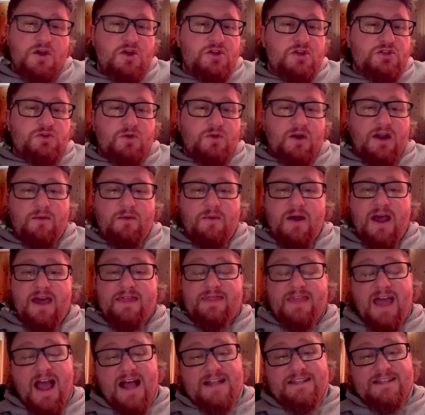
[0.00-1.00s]
So anyway,
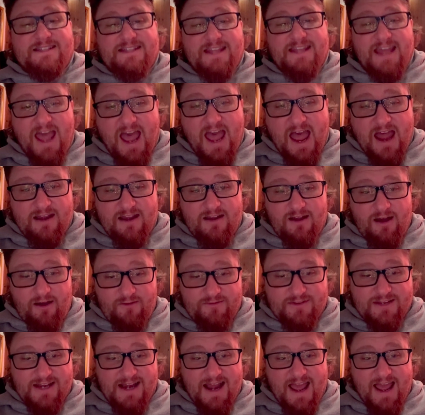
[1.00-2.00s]
that's the end of
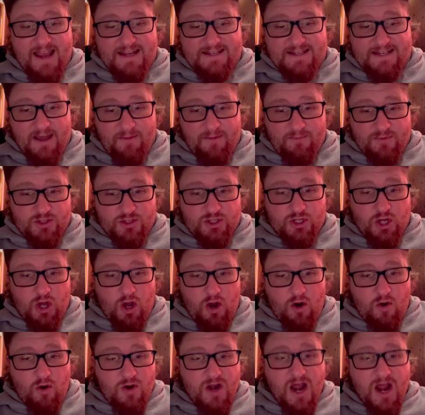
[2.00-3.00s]
today's
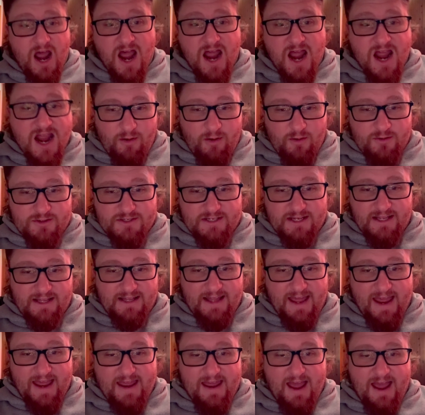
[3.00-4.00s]
episode. Posting
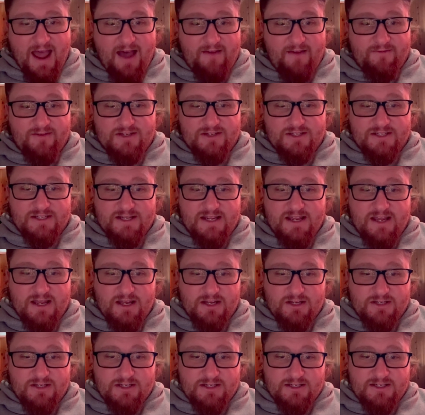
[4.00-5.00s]
late, obviously,
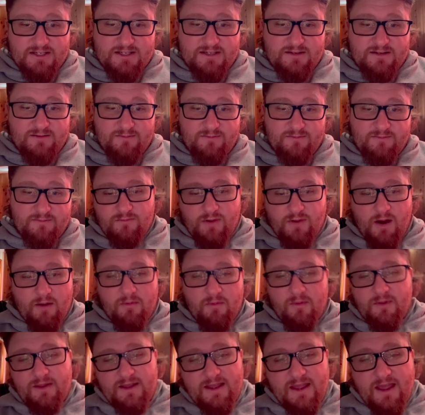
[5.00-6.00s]
because it's
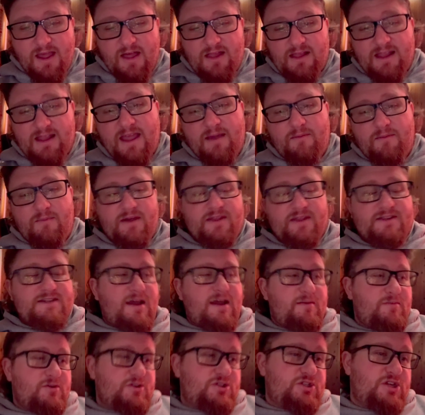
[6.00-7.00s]
probably late by the
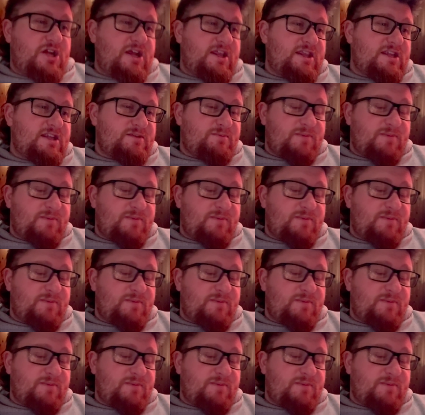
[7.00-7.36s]
time you're seeing this.